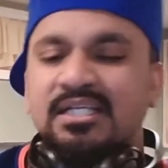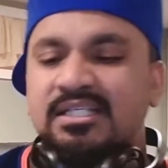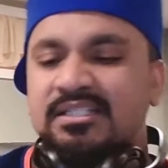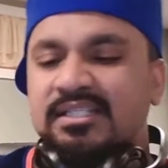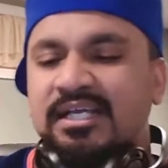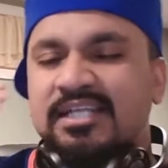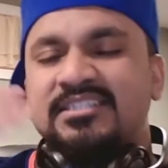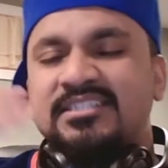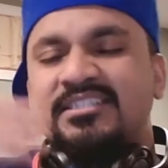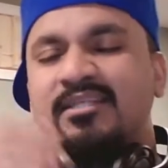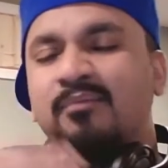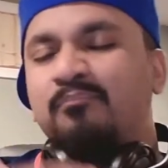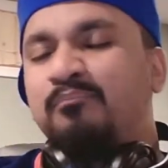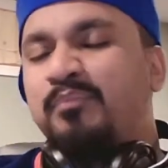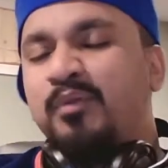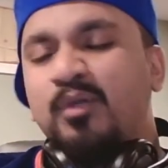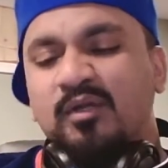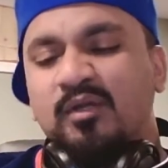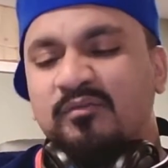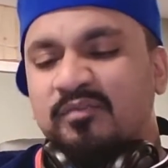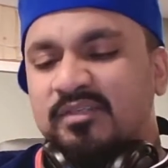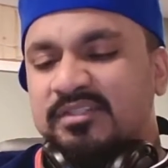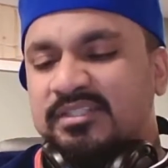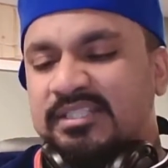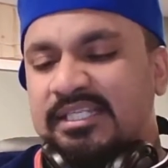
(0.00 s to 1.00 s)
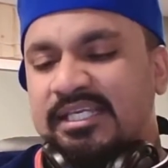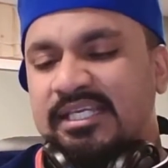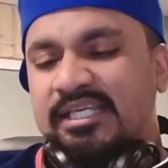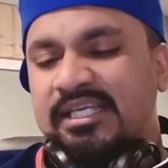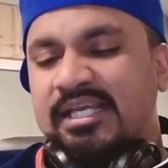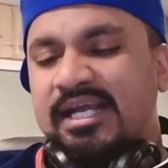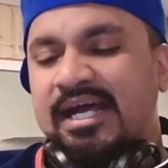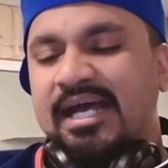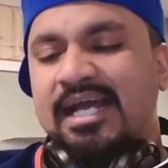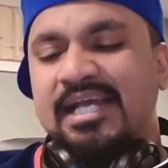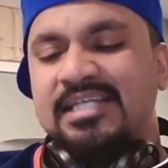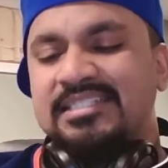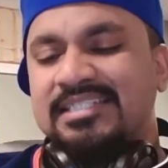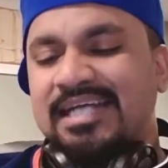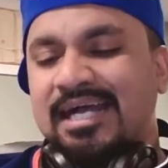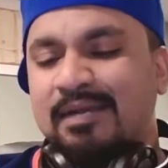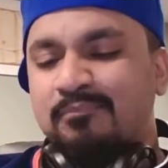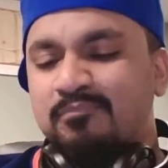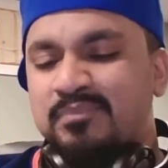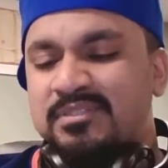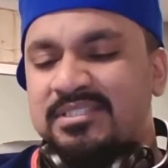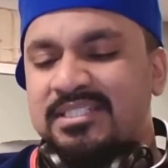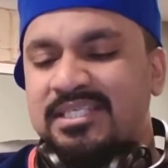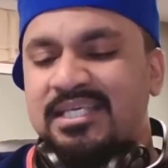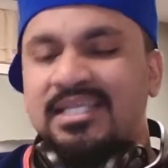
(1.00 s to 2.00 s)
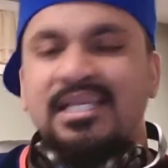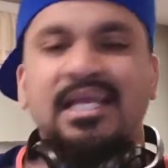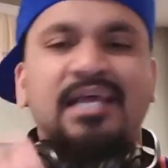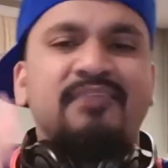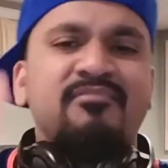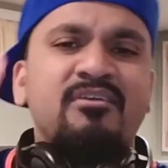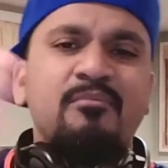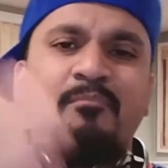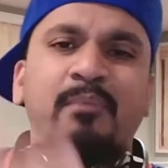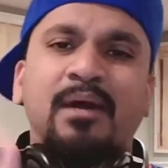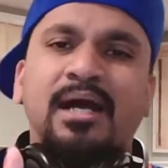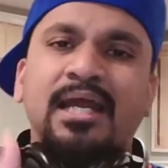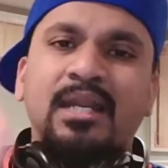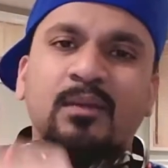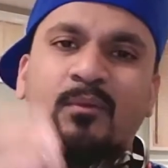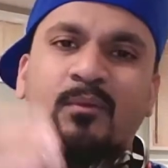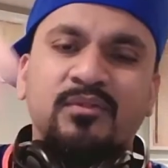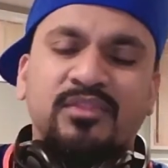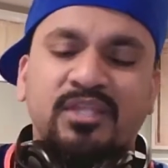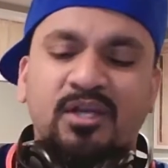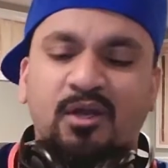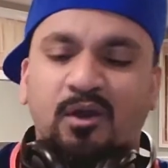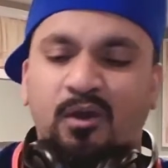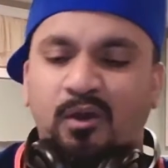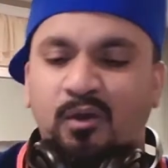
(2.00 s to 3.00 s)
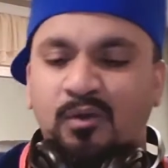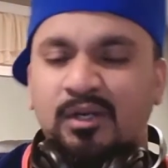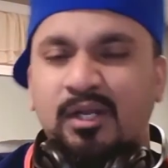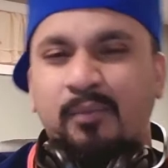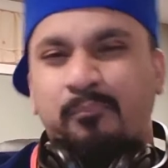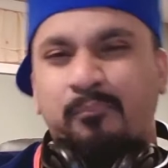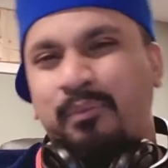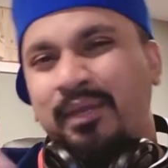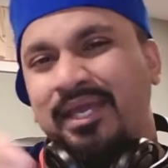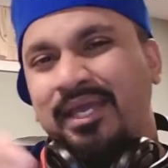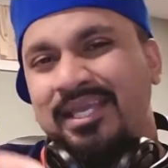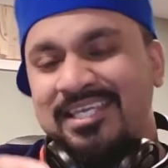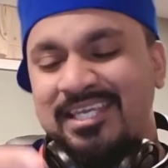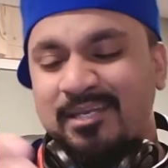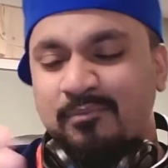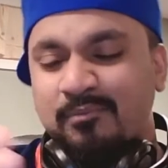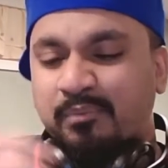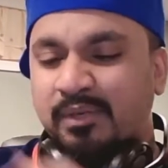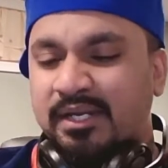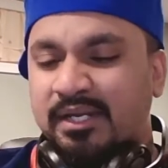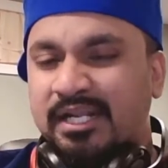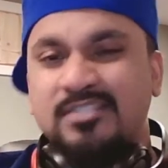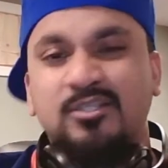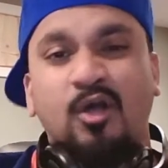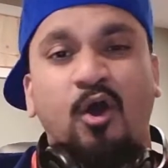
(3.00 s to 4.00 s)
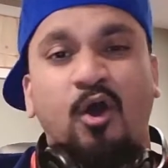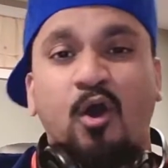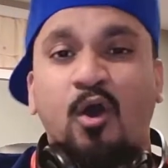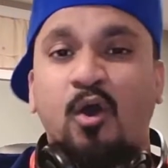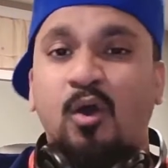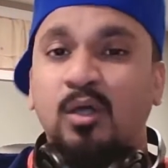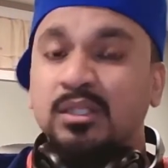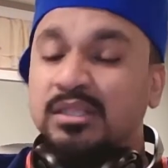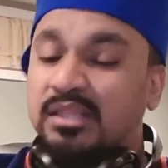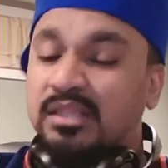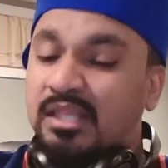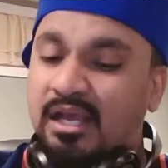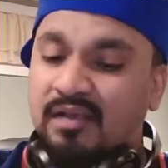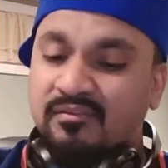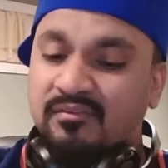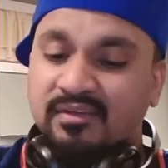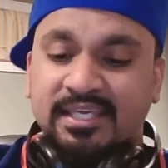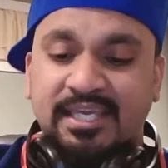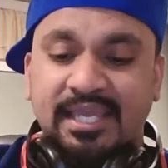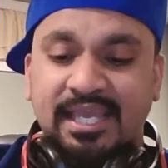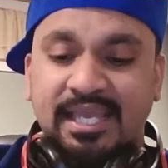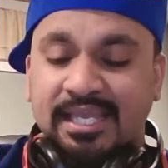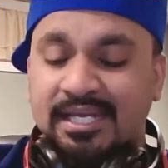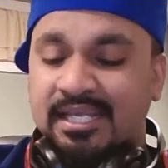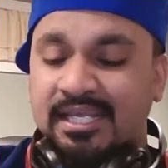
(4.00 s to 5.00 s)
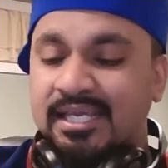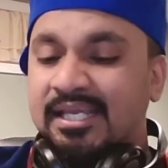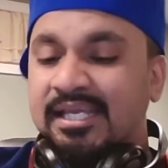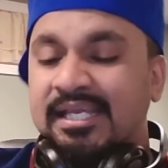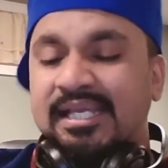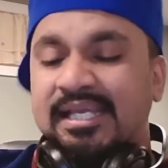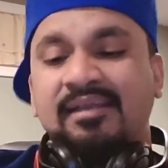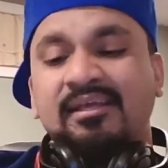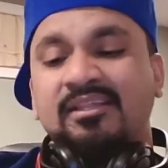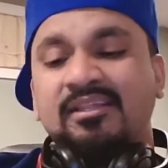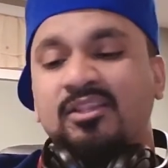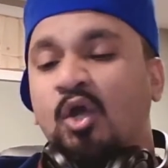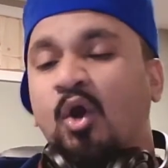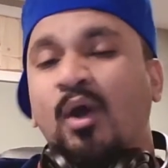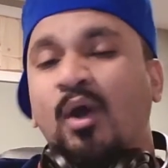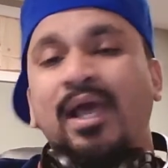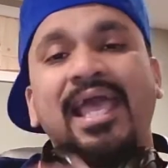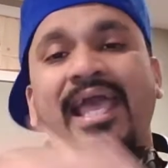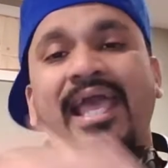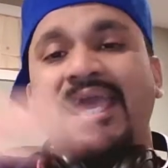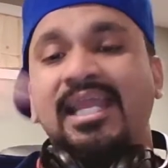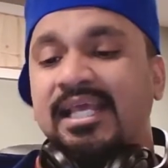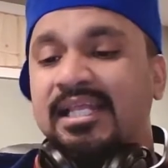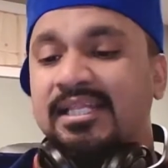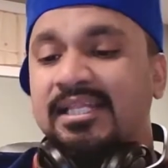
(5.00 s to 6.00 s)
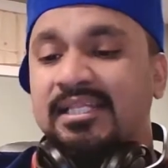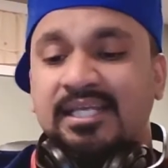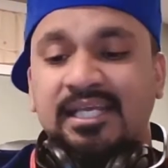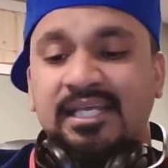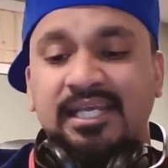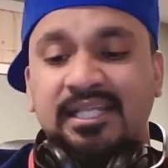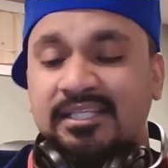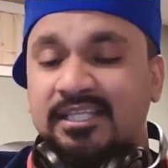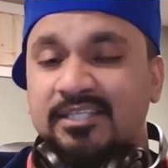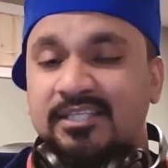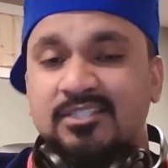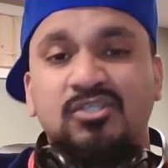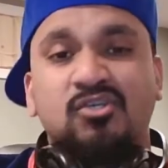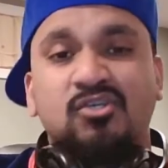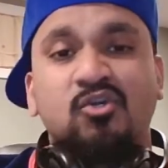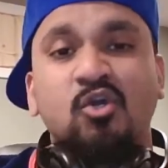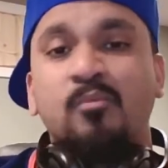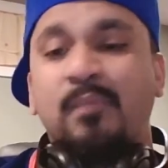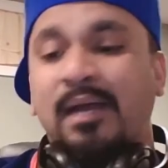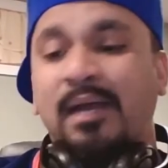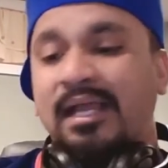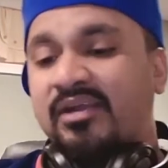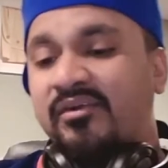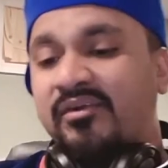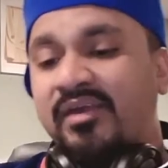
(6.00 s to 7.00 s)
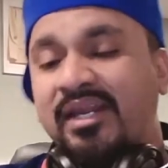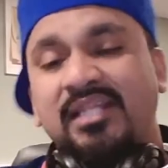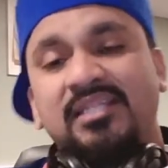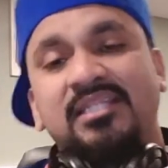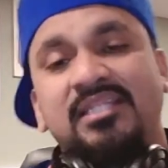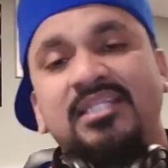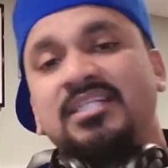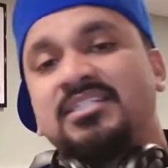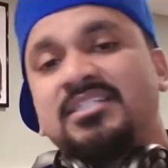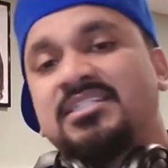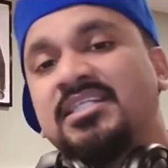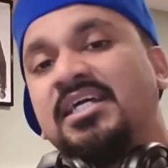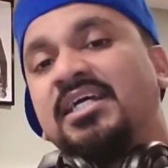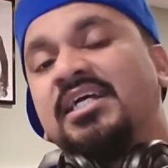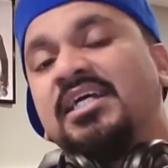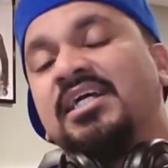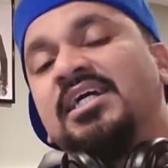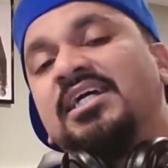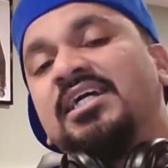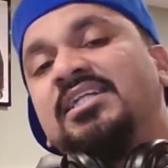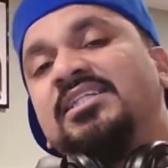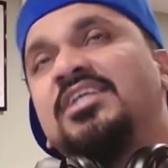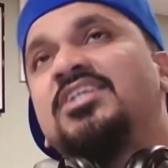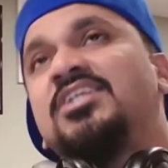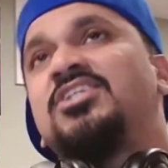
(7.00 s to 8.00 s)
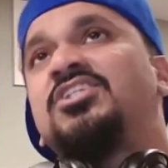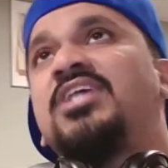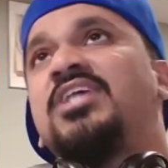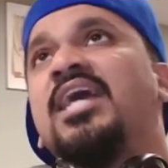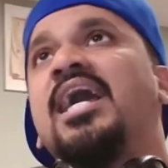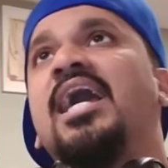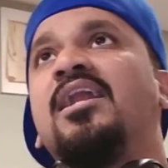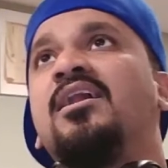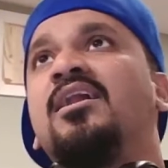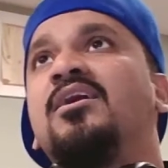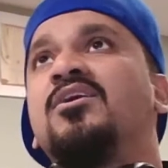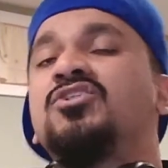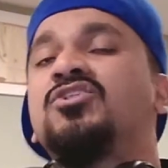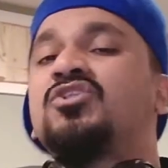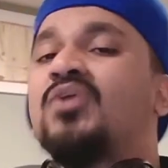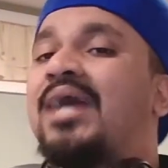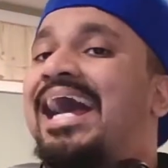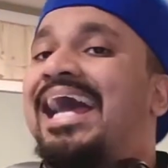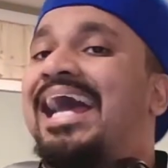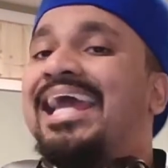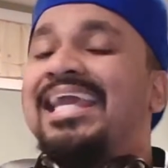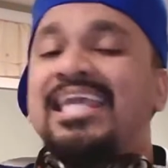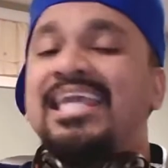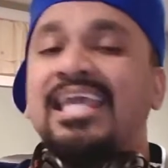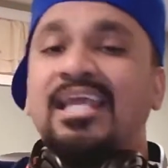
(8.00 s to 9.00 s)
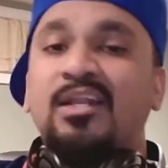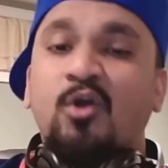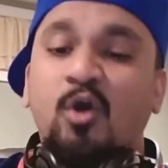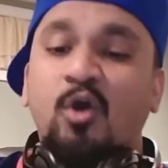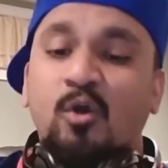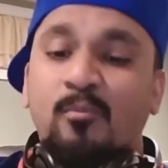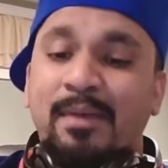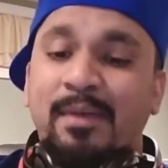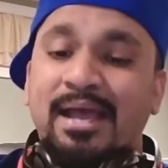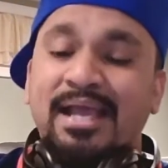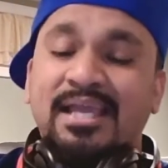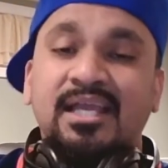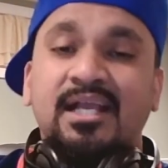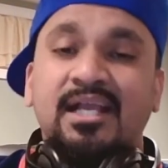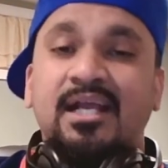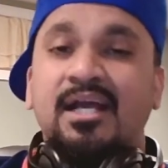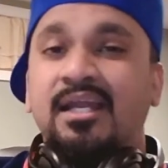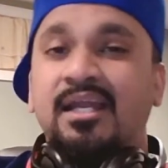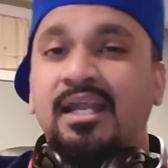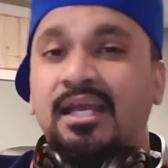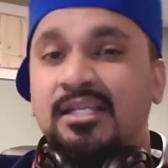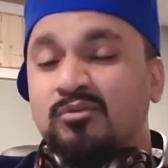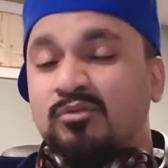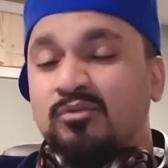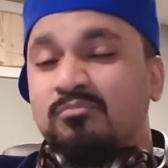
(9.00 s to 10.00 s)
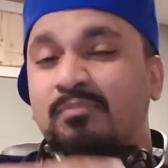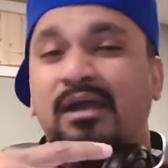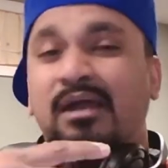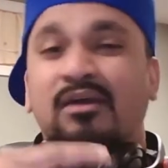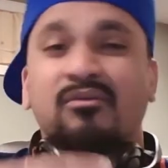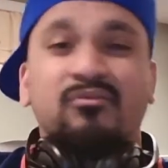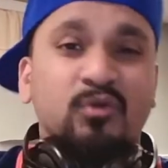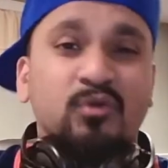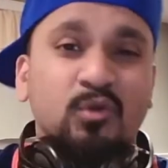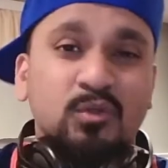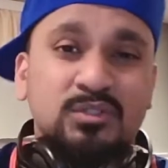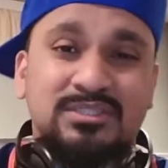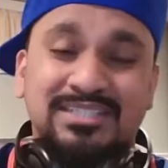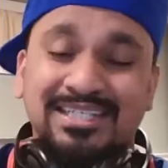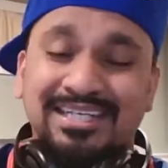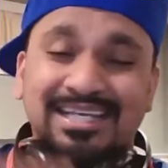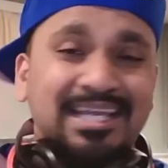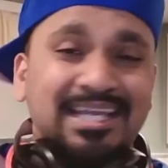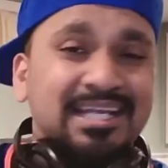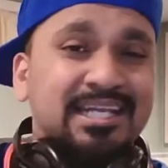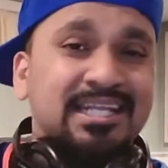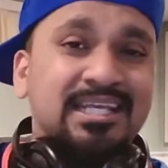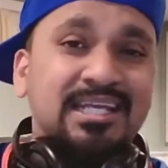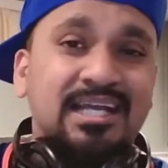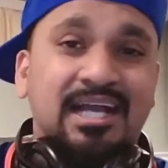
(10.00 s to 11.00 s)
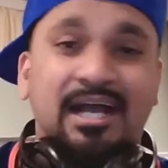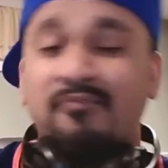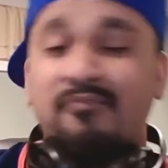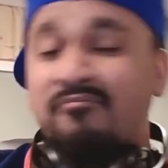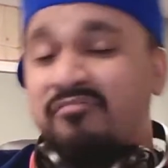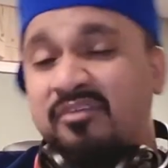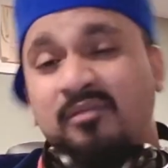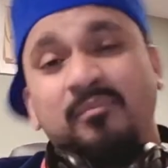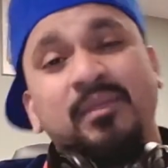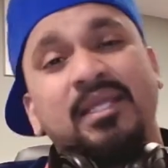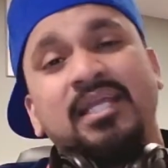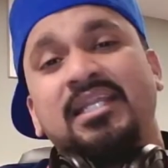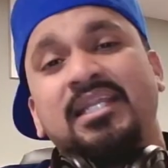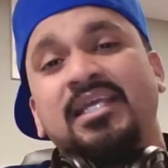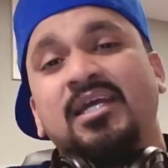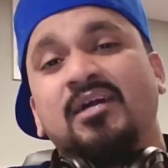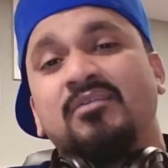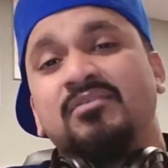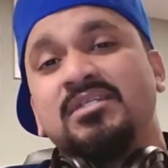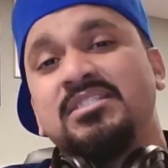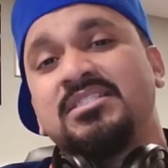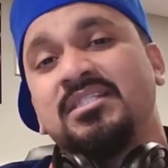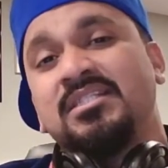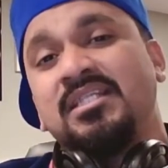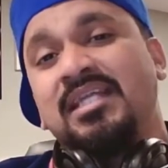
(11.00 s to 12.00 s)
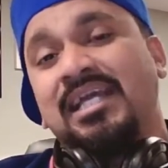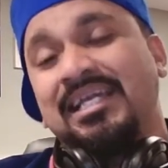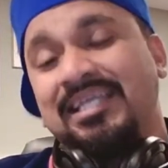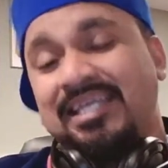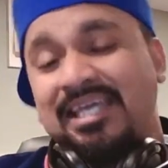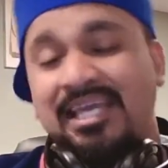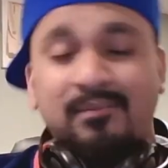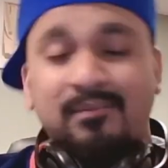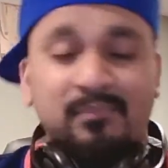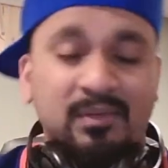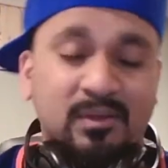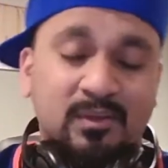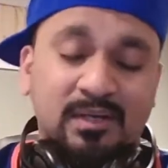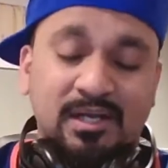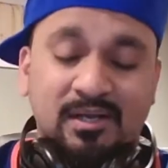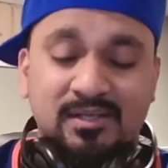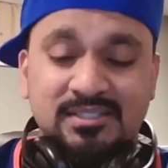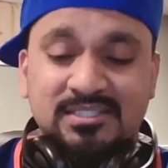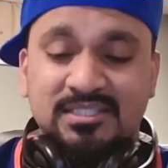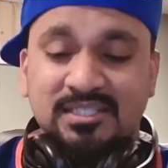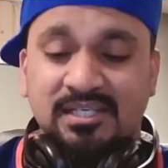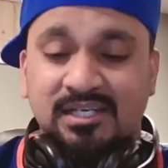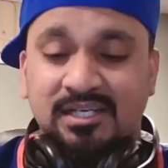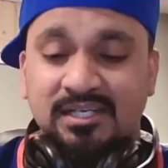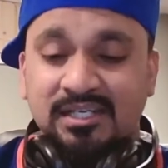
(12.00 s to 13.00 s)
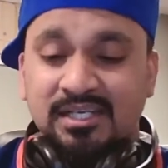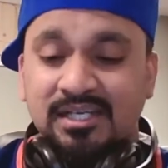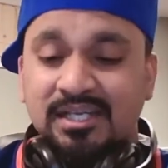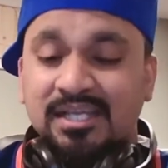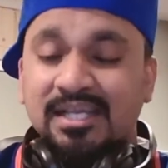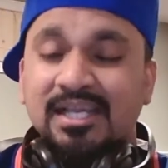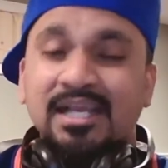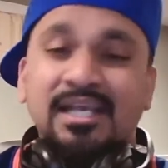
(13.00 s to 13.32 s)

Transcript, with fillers: That's the beautiful thing, guys. I'm seeing everybody with their own opinion, but it's all love. Again, no hate in the in this group. I created this this channel so I can go back and connect with my roots in India. I'm from India originally. I came here when I was young.